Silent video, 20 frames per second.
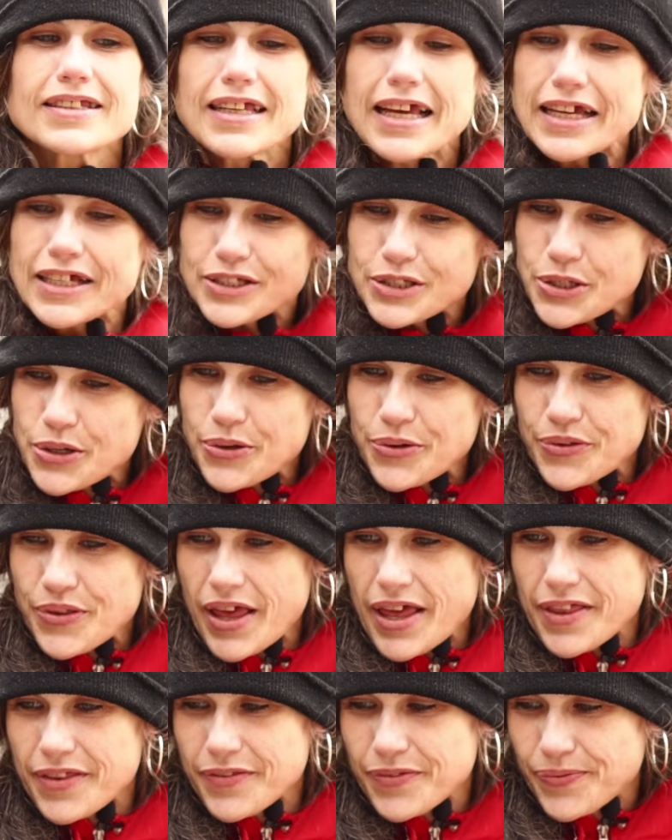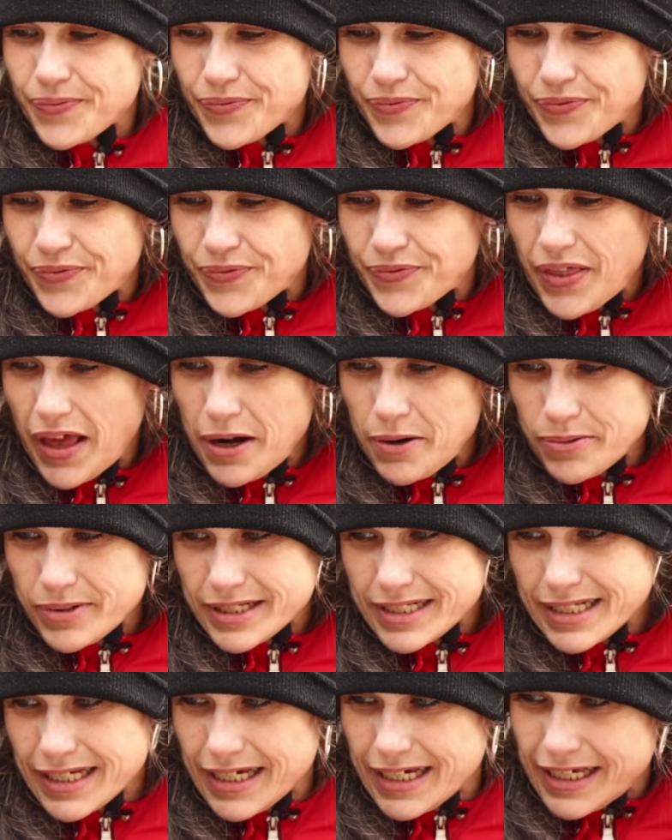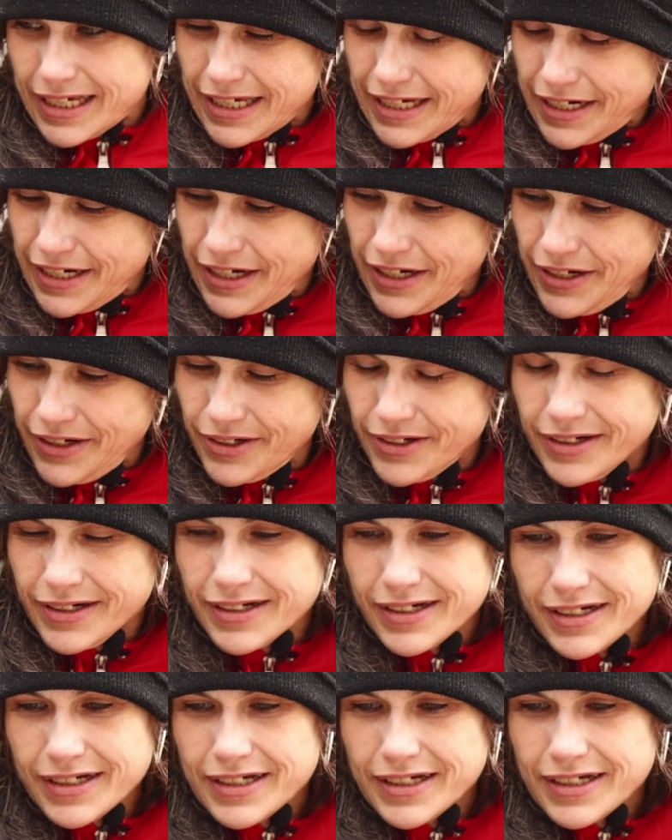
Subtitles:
Yeah, so then it was like, you know,